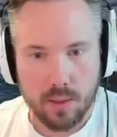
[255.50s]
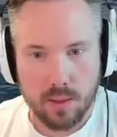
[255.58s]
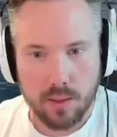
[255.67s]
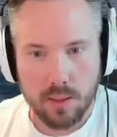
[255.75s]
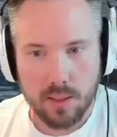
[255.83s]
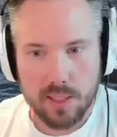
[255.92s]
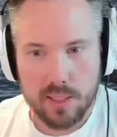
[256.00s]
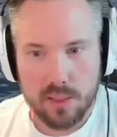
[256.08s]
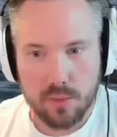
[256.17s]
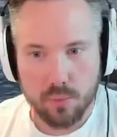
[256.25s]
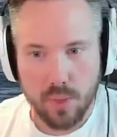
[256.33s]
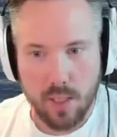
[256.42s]
List?
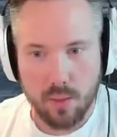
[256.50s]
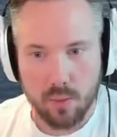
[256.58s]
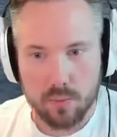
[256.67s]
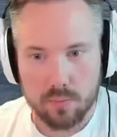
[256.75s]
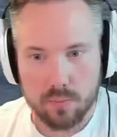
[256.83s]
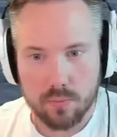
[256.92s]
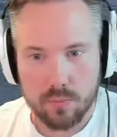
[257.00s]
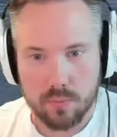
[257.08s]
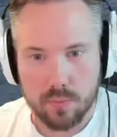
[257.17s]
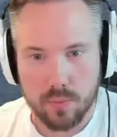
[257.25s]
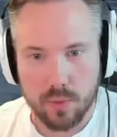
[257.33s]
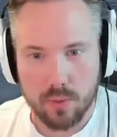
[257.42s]
Wow.
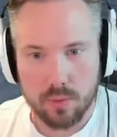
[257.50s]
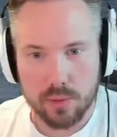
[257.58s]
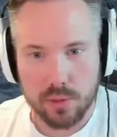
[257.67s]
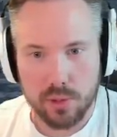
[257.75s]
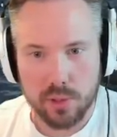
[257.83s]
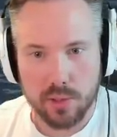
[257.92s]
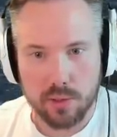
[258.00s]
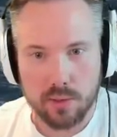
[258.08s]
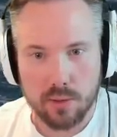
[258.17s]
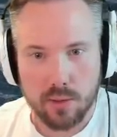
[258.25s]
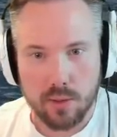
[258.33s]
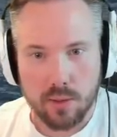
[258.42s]
Holy shit.
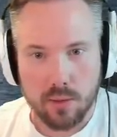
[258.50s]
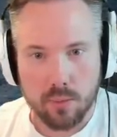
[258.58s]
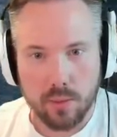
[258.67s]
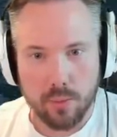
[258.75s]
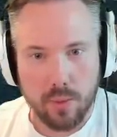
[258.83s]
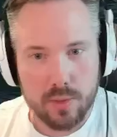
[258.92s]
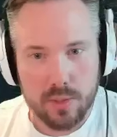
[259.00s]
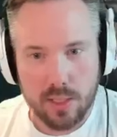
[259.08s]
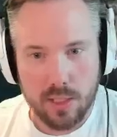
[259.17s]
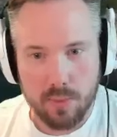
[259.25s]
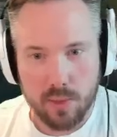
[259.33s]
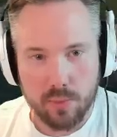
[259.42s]
Wait, what was the
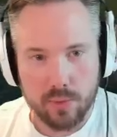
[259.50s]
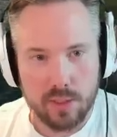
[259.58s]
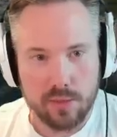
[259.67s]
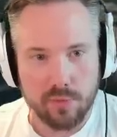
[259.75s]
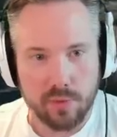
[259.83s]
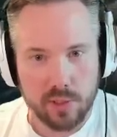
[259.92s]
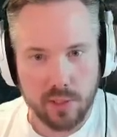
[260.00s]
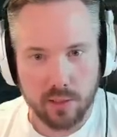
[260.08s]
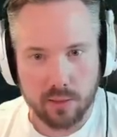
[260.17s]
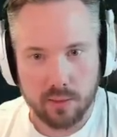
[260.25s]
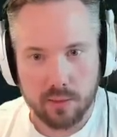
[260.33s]
gimmick with this thing, chat?